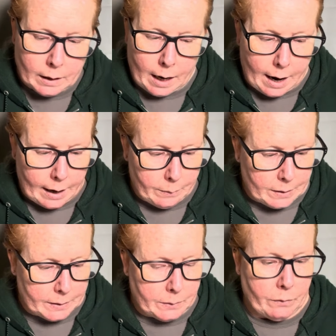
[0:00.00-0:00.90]
I
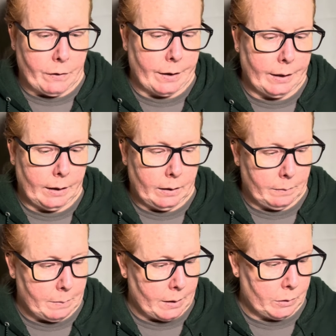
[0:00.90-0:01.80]
was very
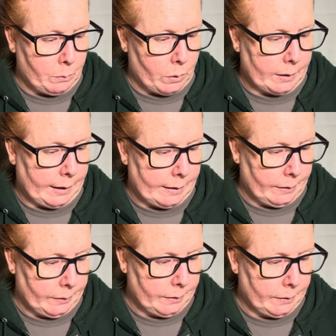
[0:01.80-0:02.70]
much more
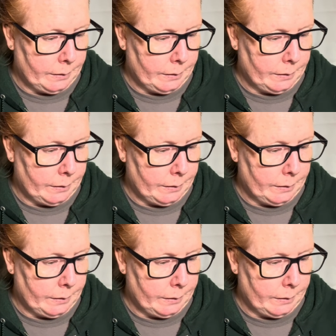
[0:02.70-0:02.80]
detailed